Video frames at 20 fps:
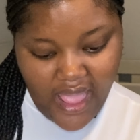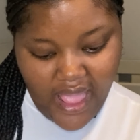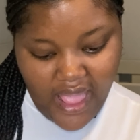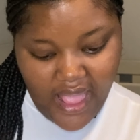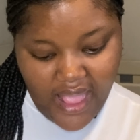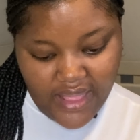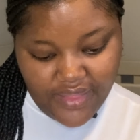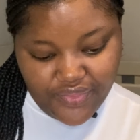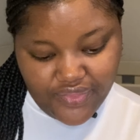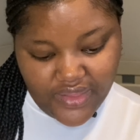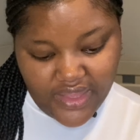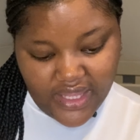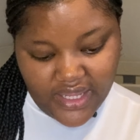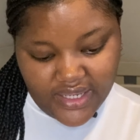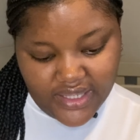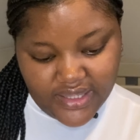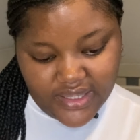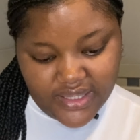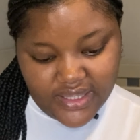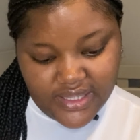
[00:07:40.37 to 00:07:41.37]
And
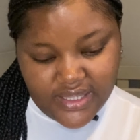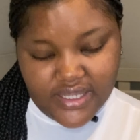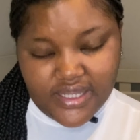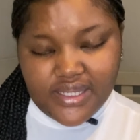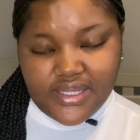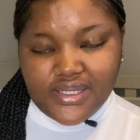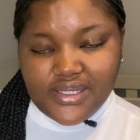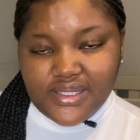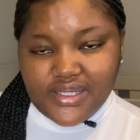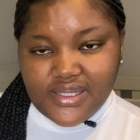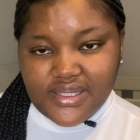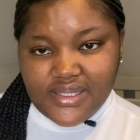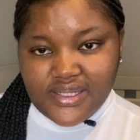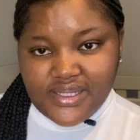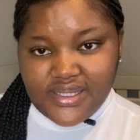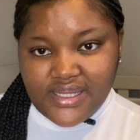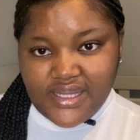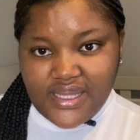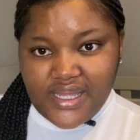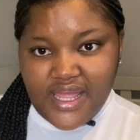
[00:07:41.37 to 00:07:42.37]
then
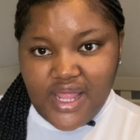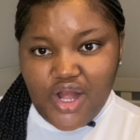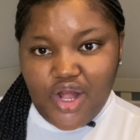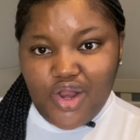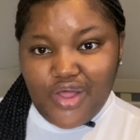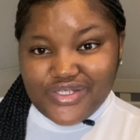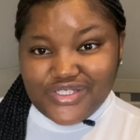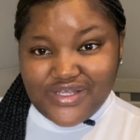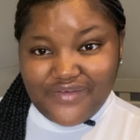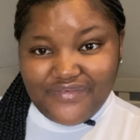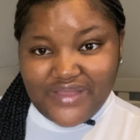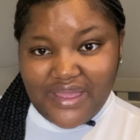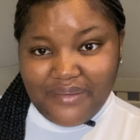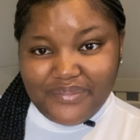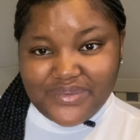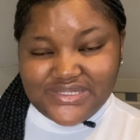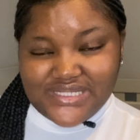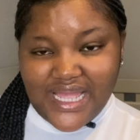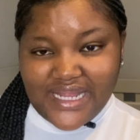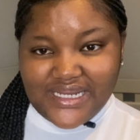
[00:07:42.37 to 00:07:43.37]
loss of
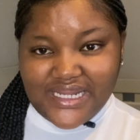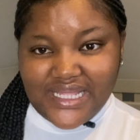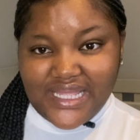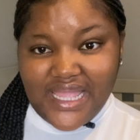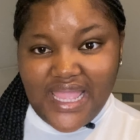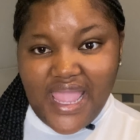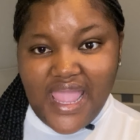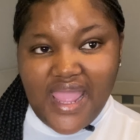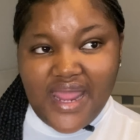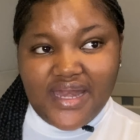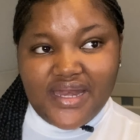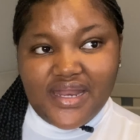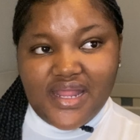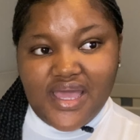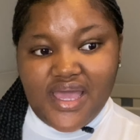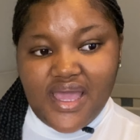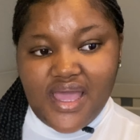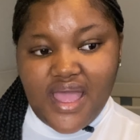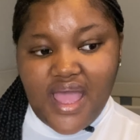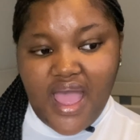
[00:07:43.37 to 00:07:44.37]
appetite
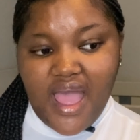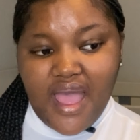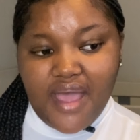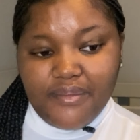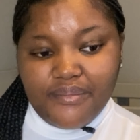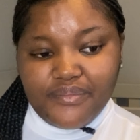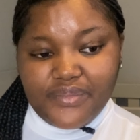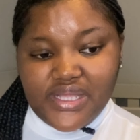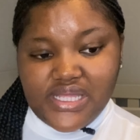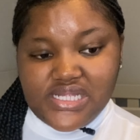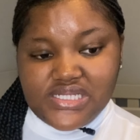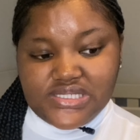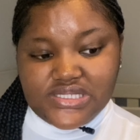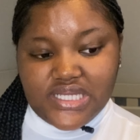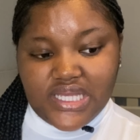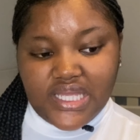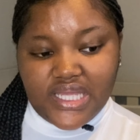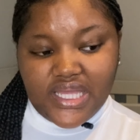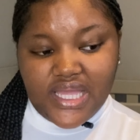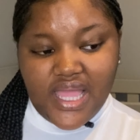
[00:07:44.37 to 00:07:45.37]
again. I'm
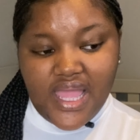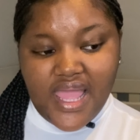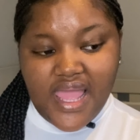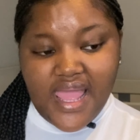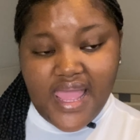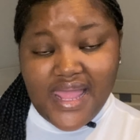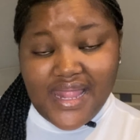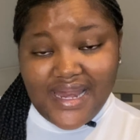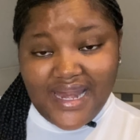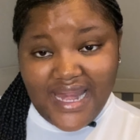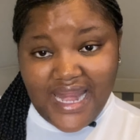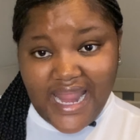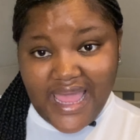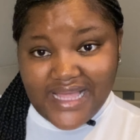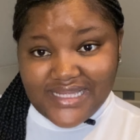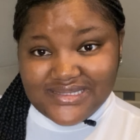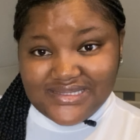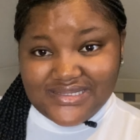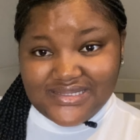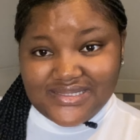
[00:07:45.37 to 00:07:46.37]
eating
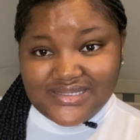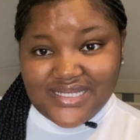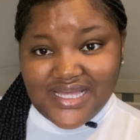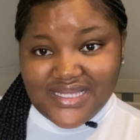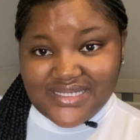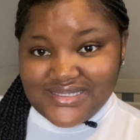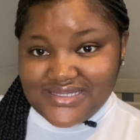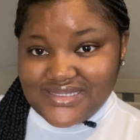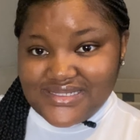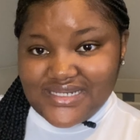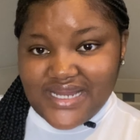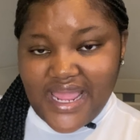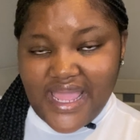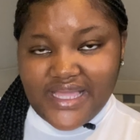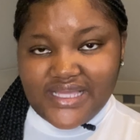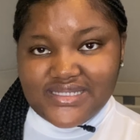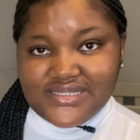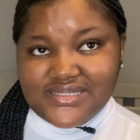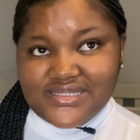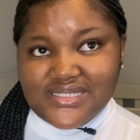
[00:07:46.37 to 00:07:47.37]
less
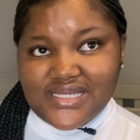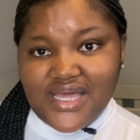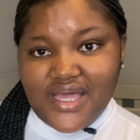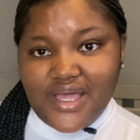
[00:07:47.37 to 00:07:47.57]
snacks.